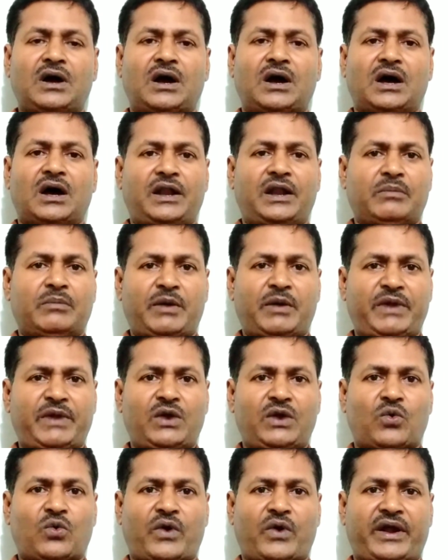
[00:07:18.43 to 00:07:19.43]
Number B,
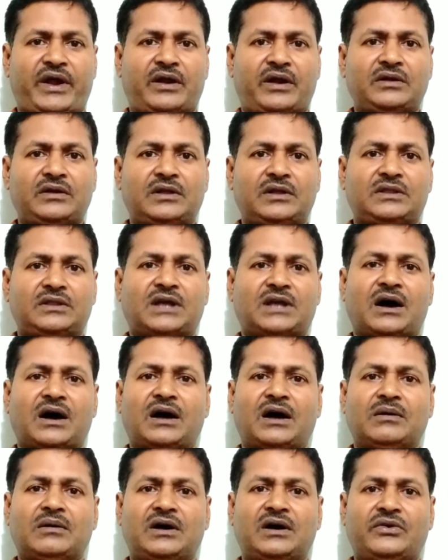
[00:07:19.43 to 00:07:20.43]
where
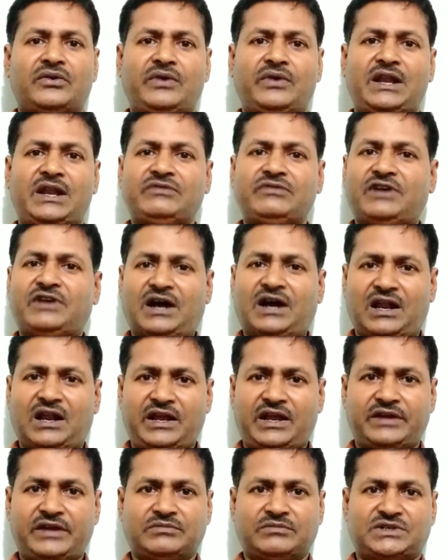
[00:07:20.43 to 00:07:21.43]
the relief
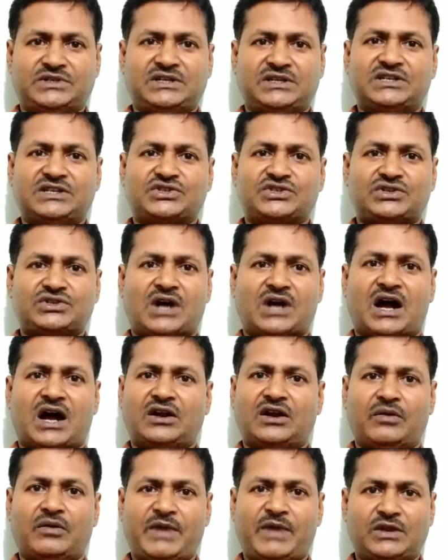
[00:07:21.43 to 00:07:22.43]
claimed is
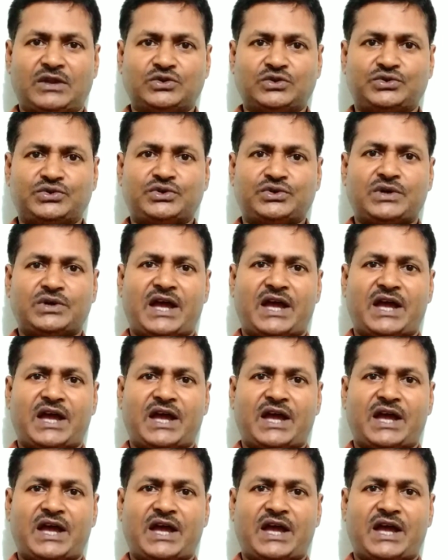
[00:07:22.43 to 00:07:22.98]
undervalued